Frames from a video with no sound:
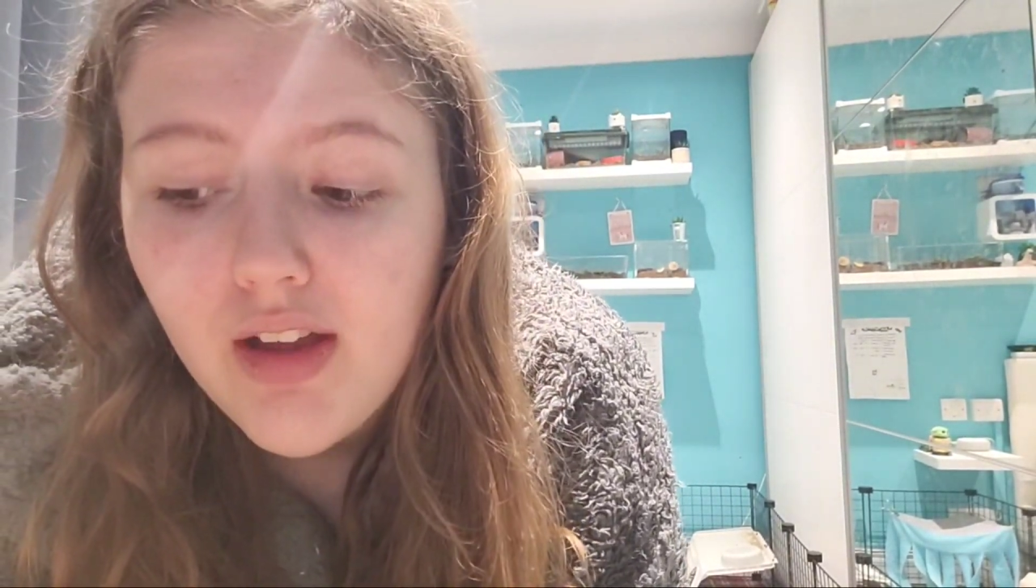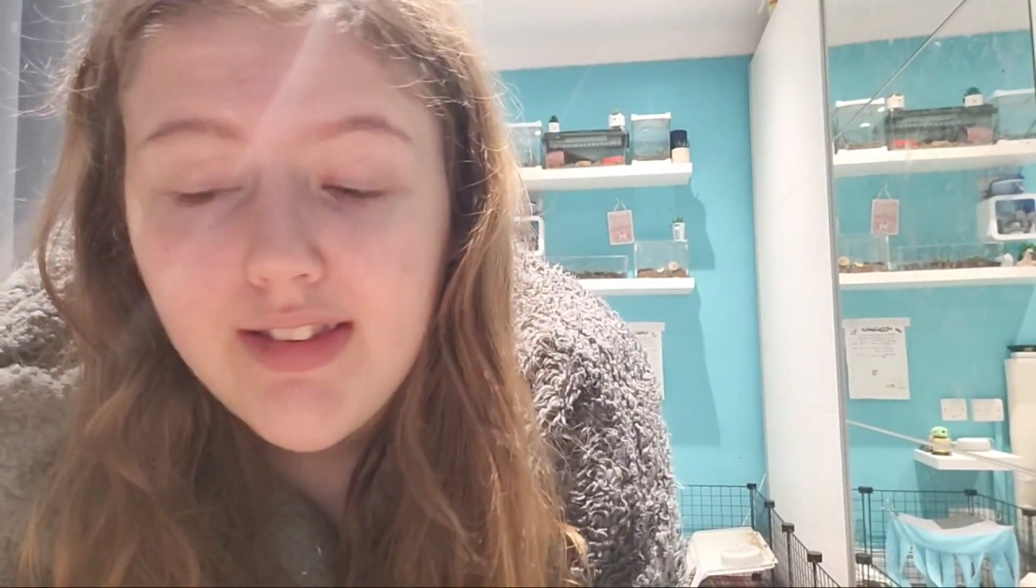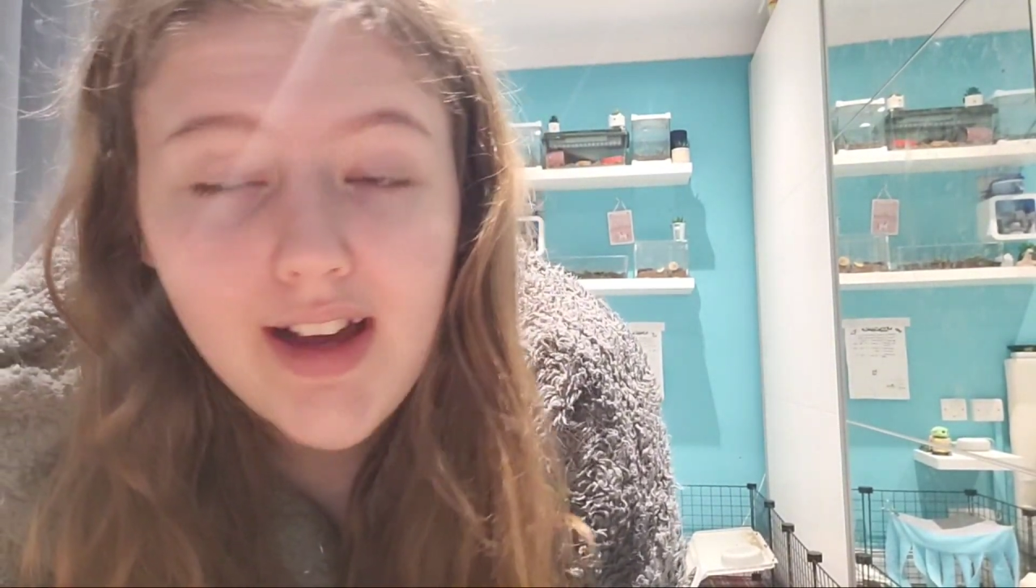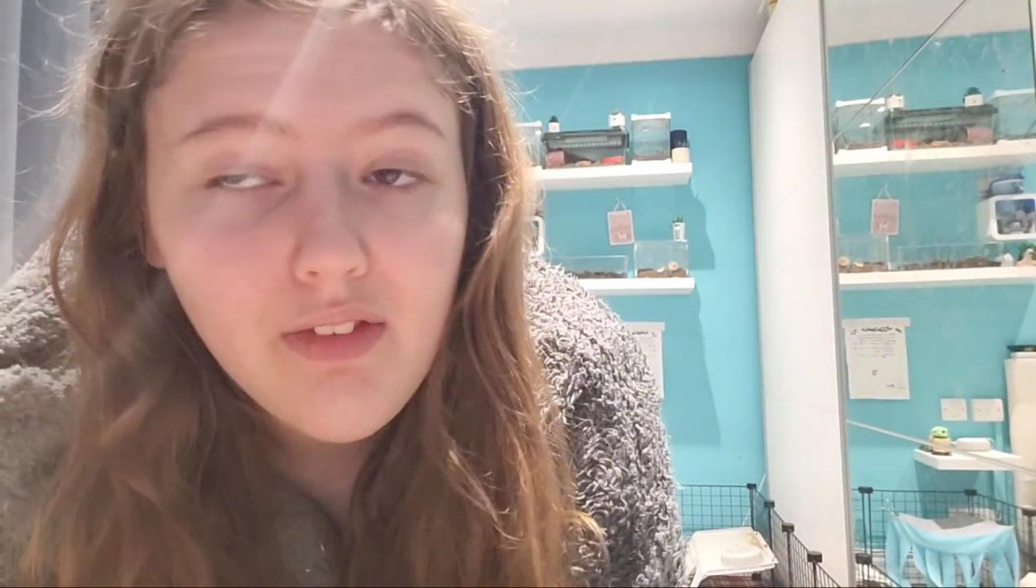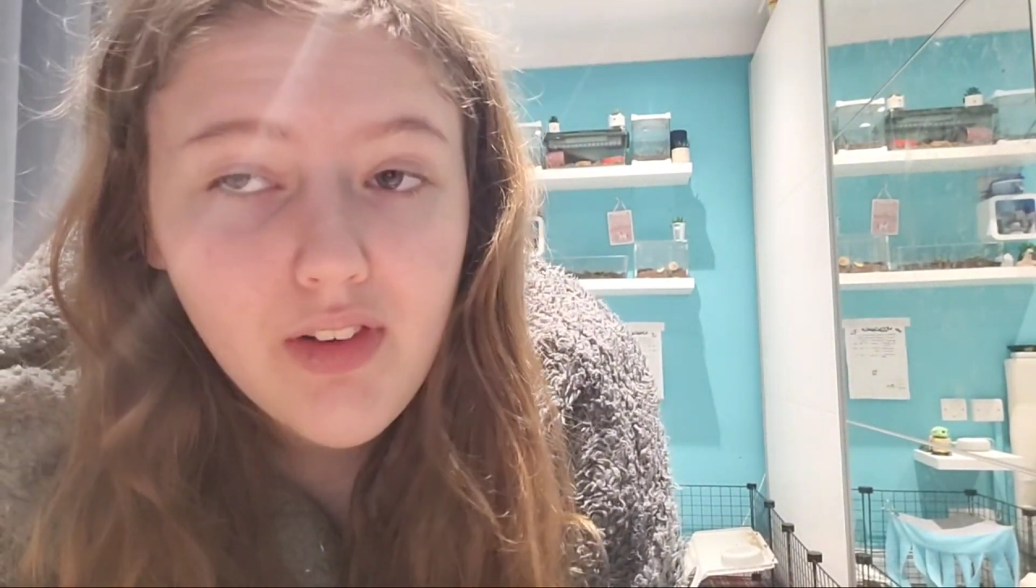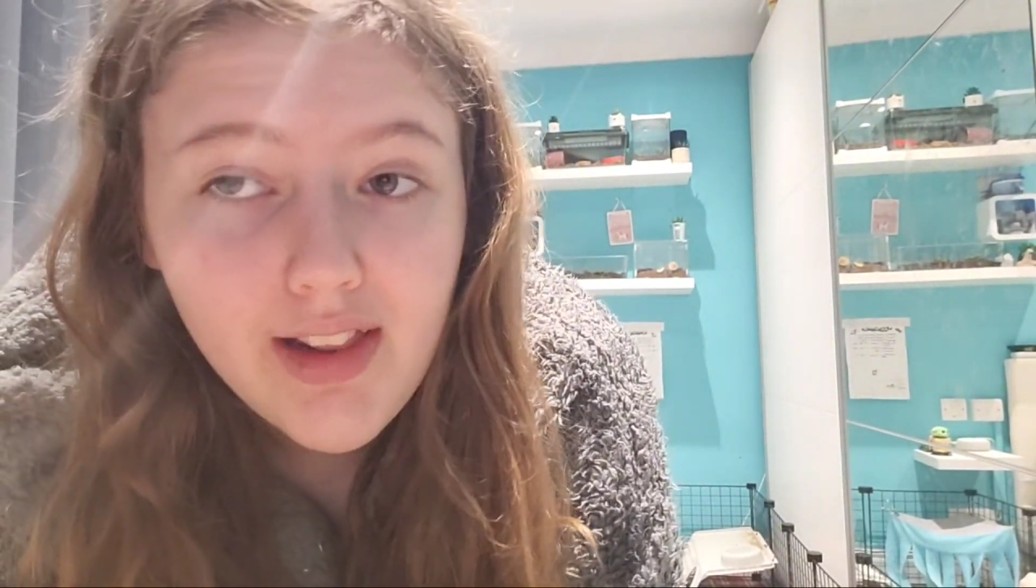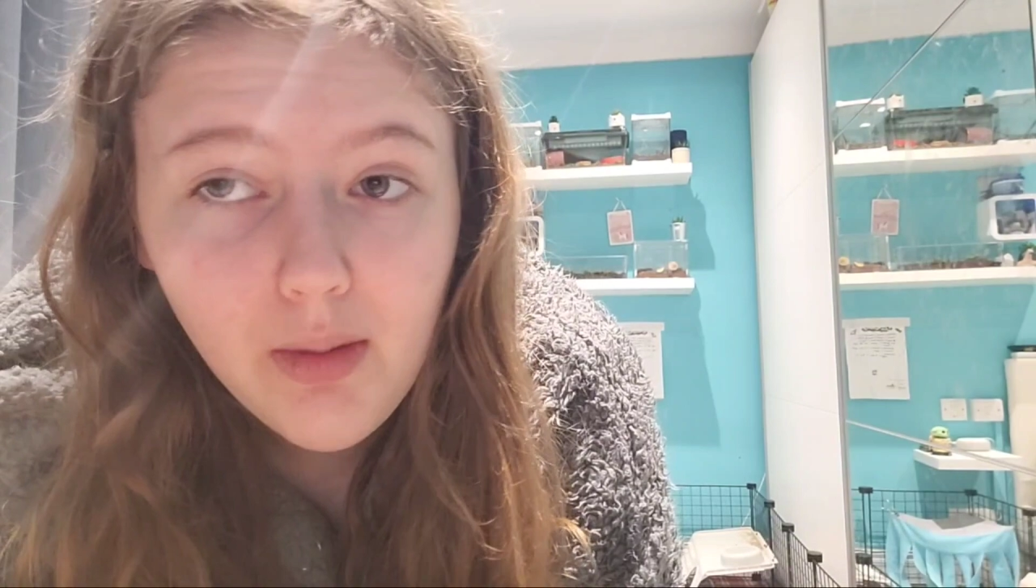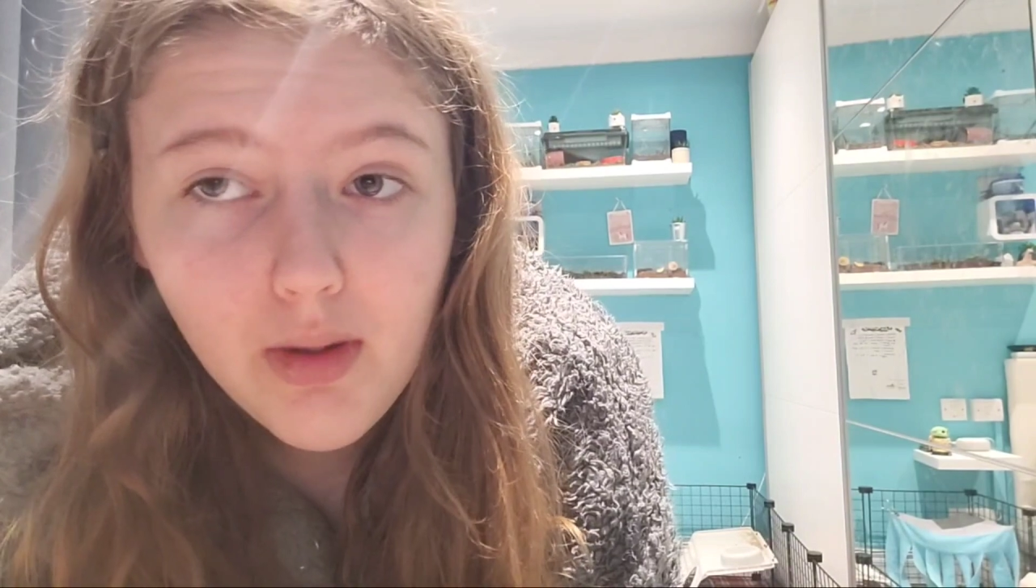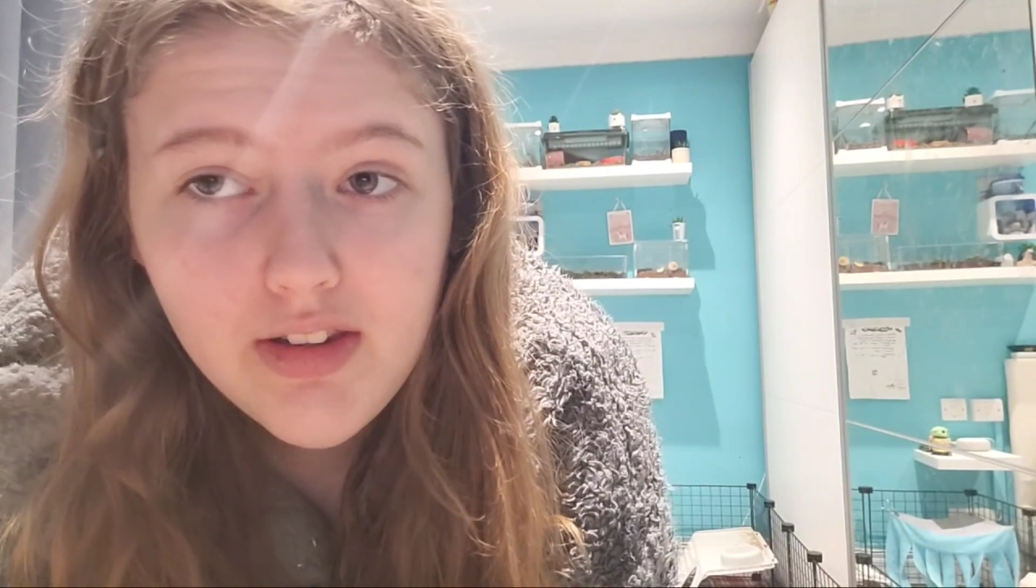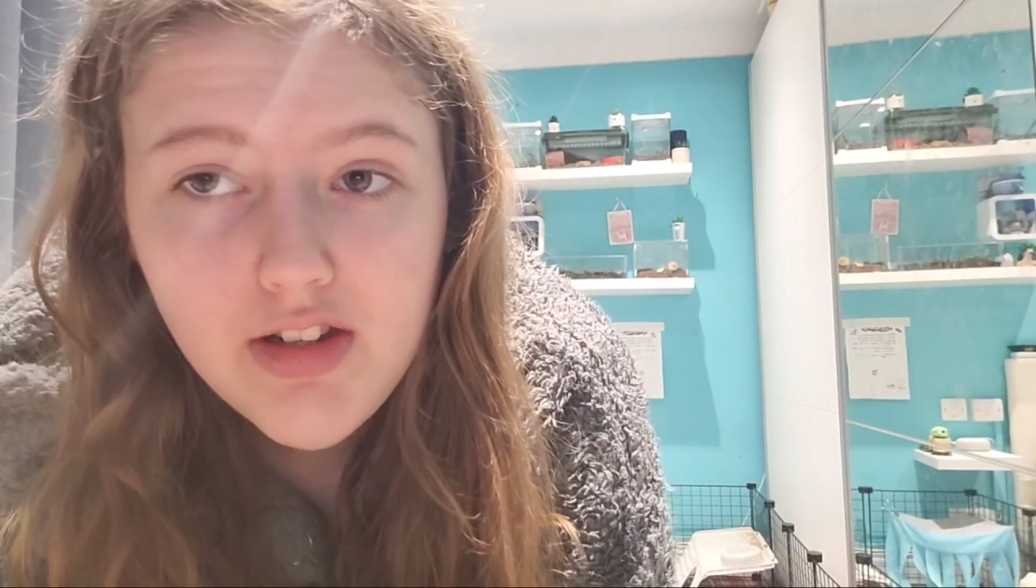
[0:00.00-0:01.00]
Thankfully, I
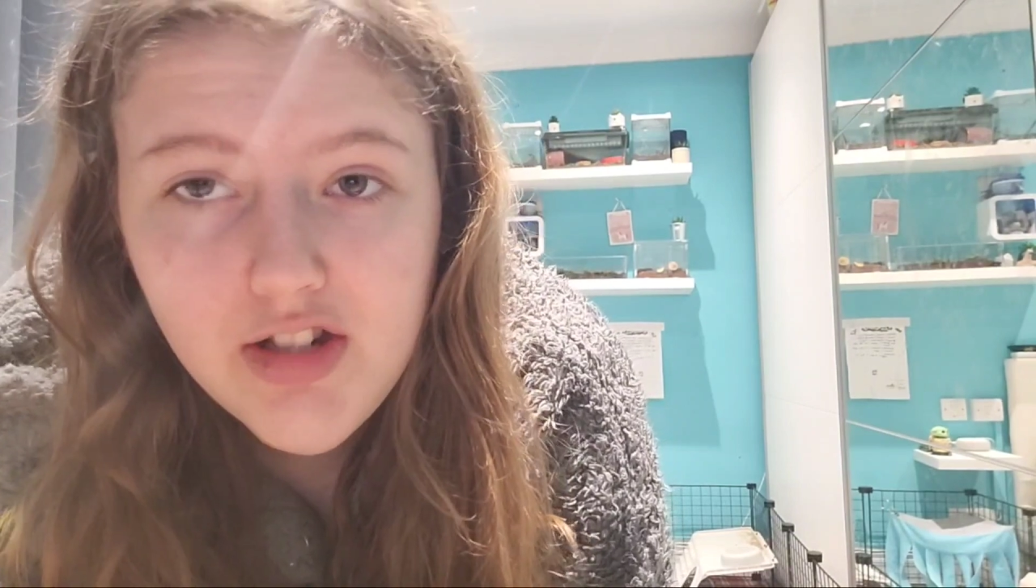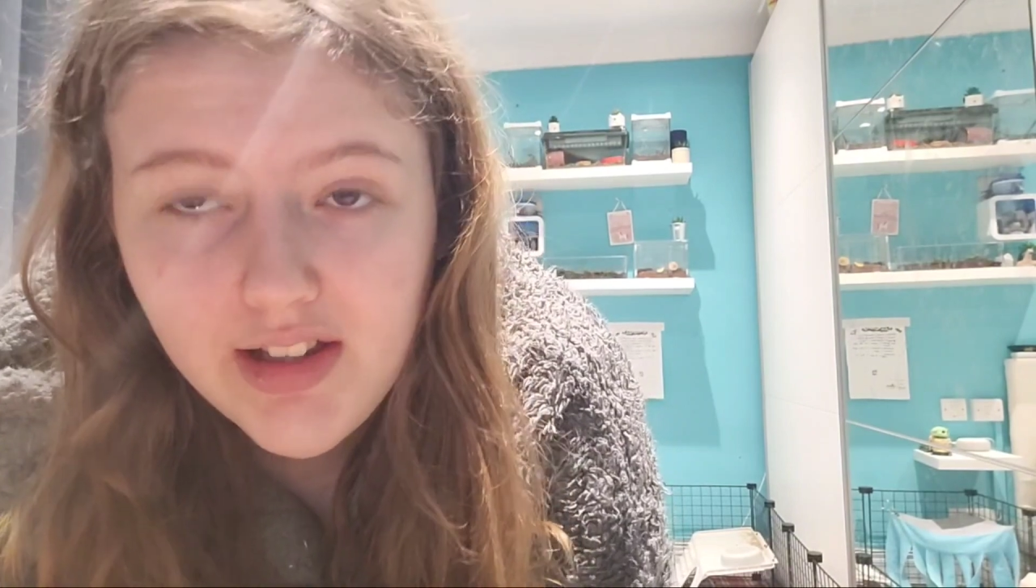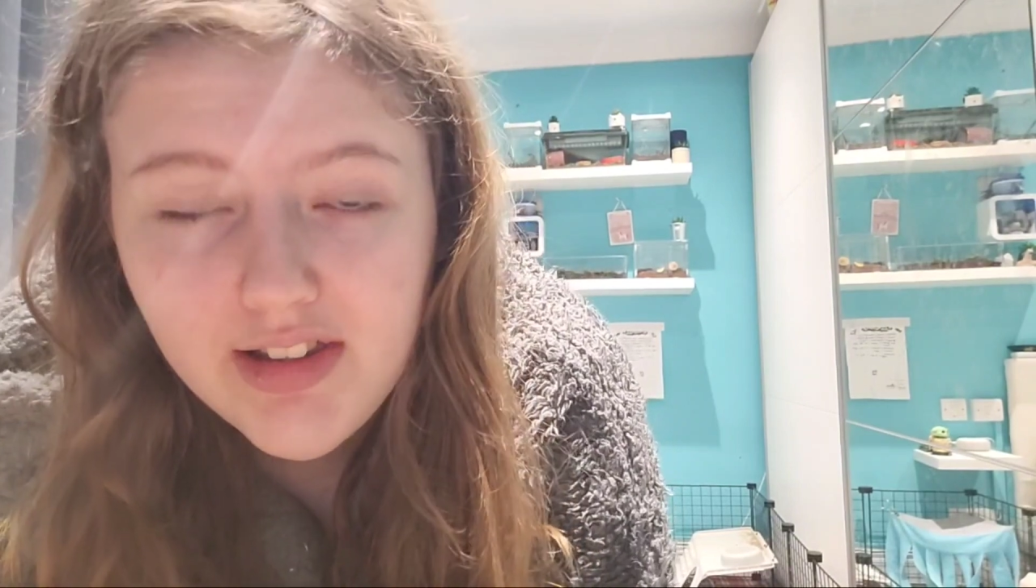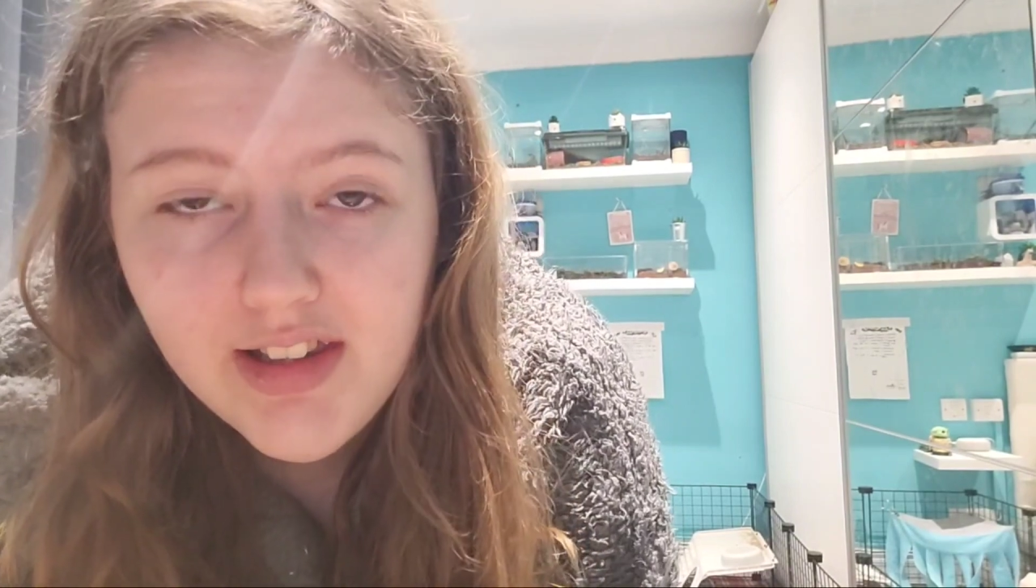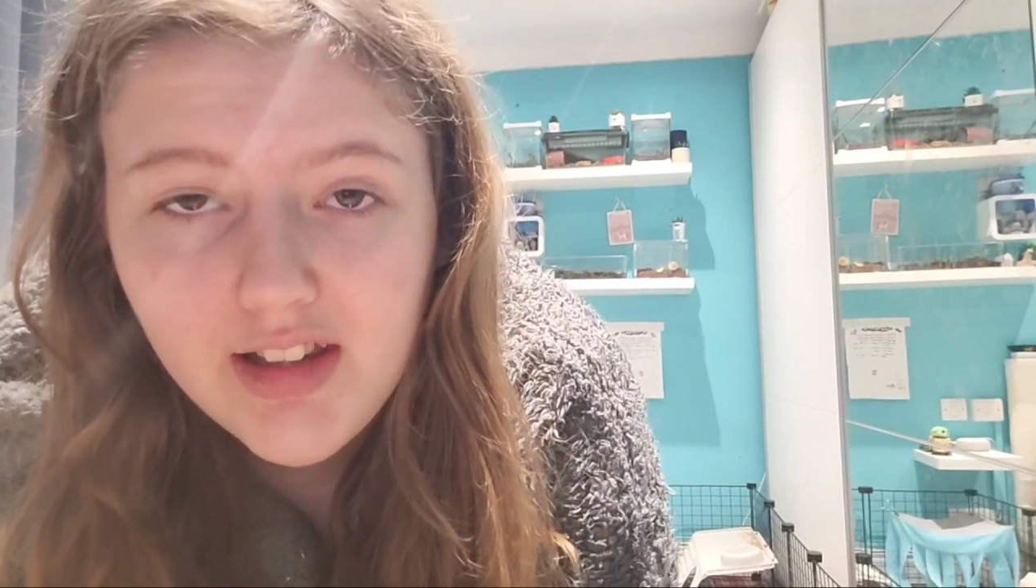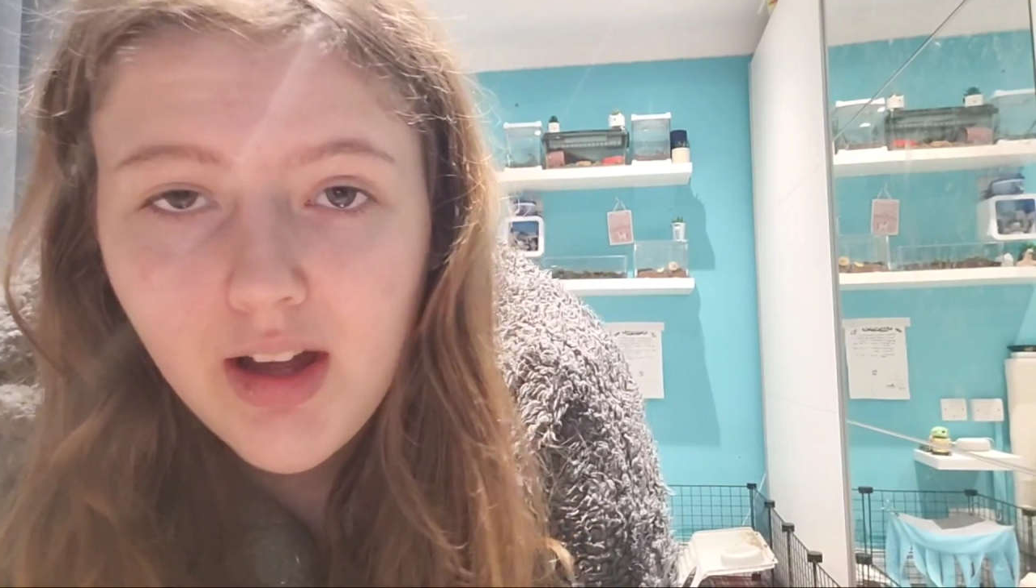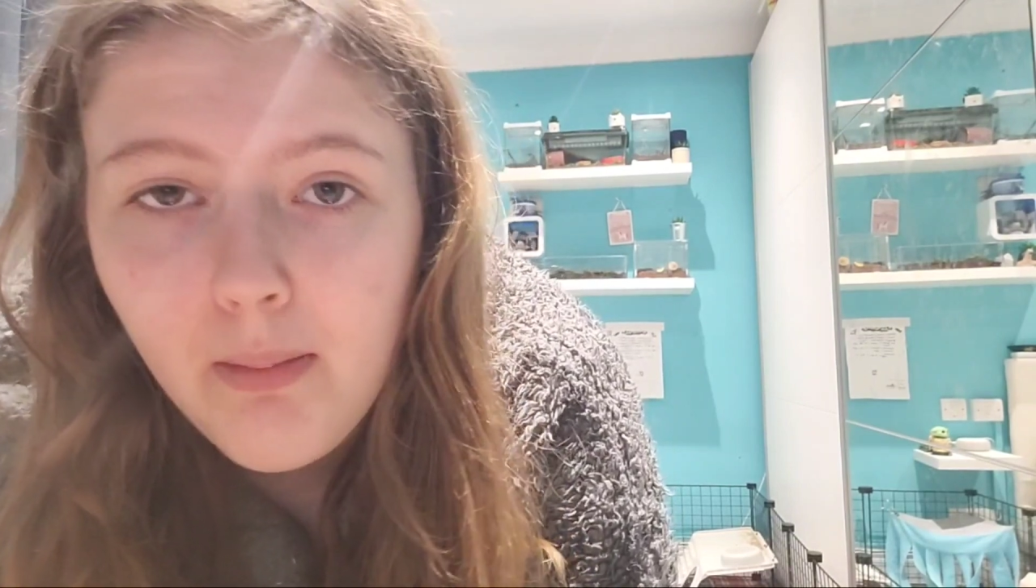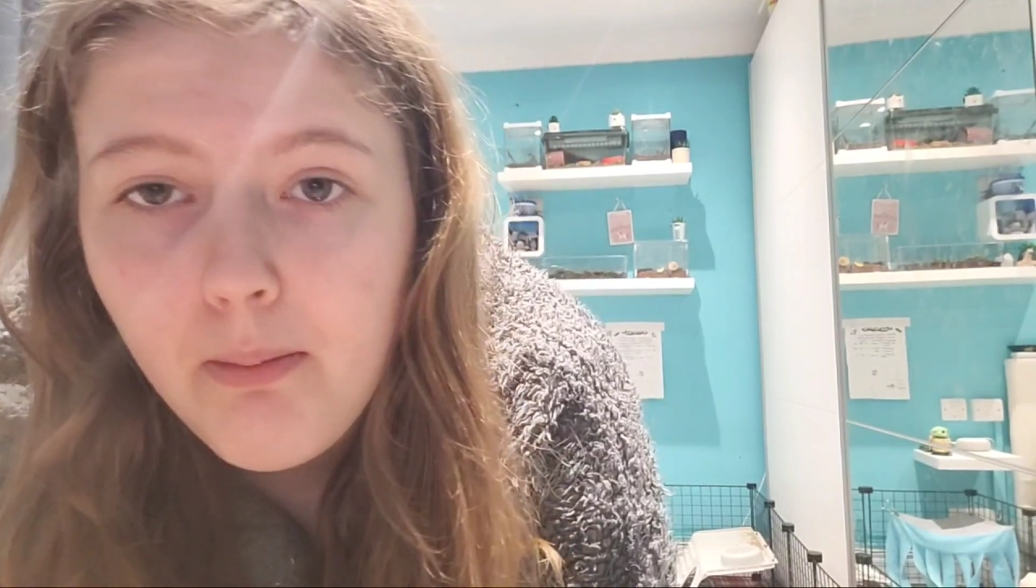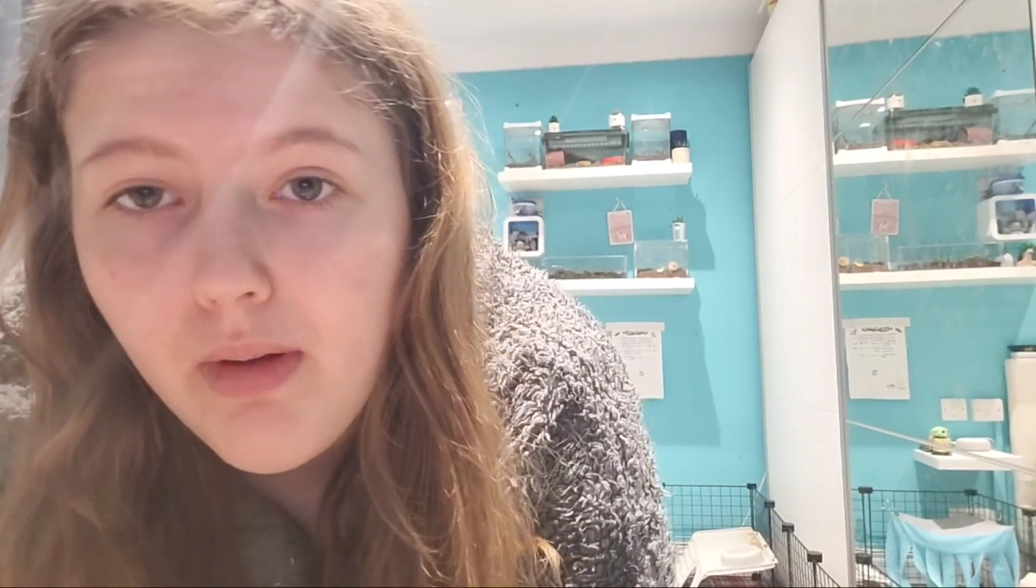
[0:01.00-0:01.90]
wasn't ingesting them,